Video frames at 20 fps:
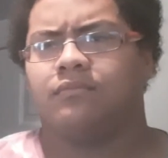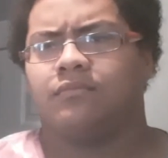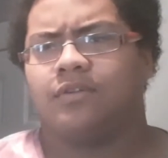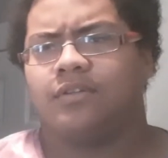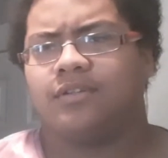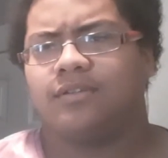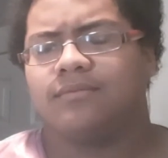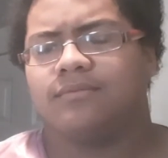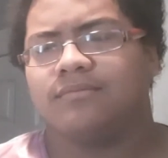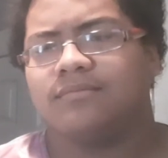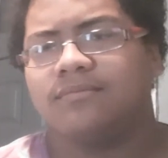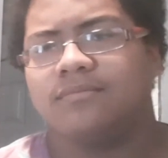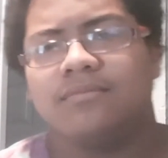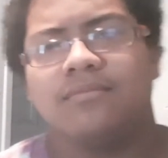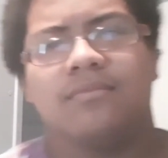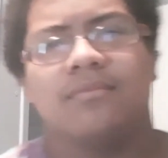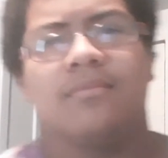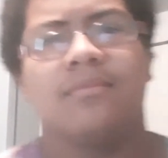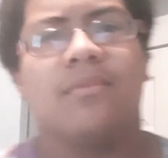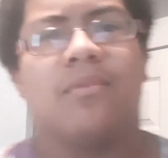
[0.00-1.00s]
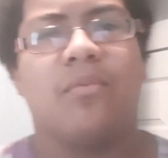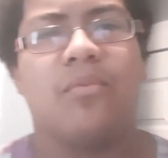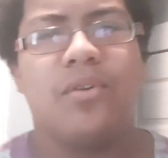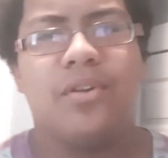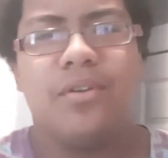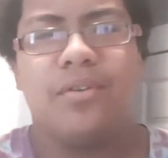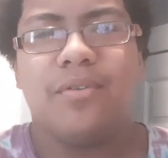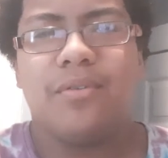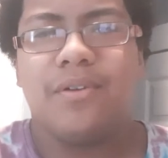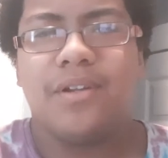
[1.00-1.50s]
What the? What
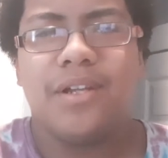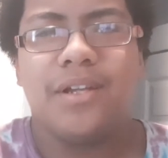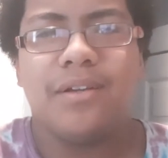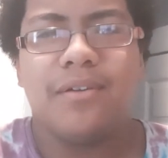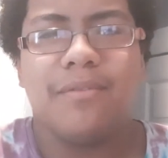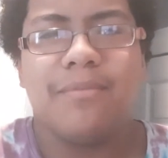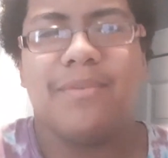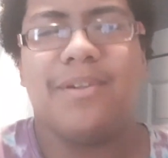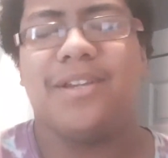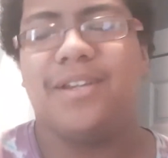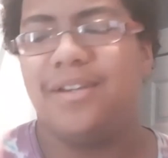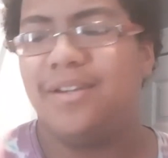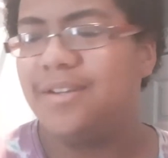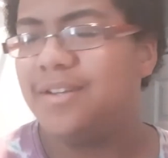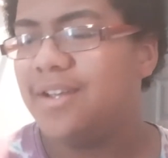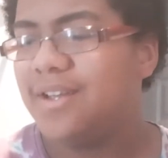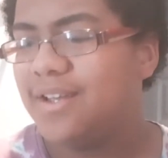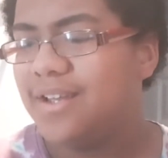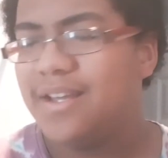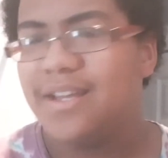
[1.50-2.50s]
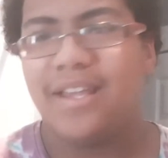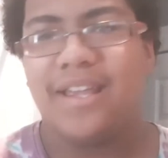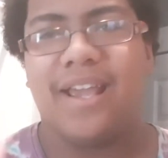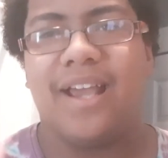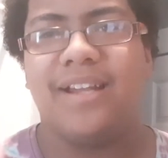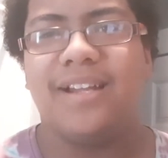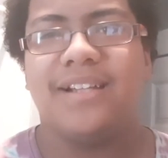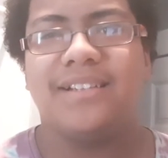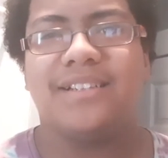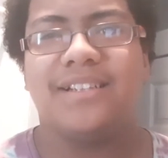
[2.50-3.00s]
are you doing here, me?
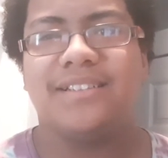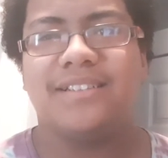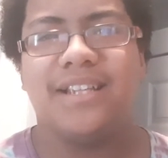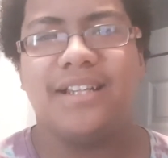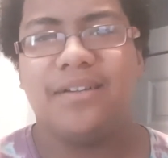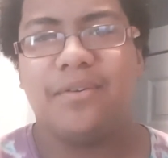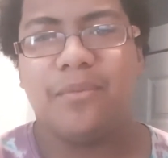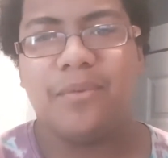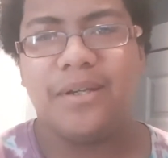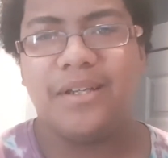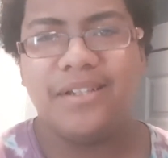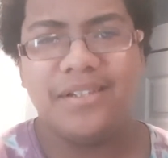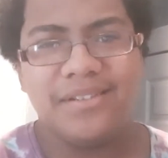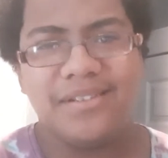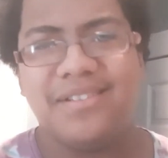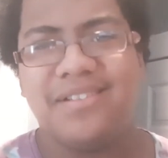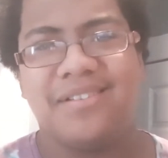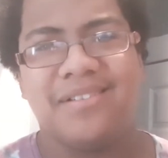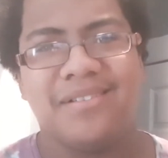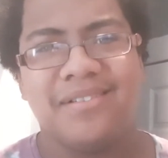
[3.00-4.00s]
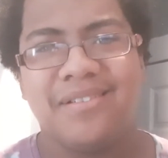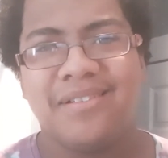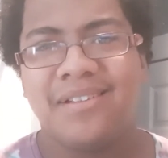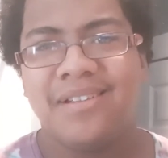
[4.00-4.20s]
Can't I just take a whiz?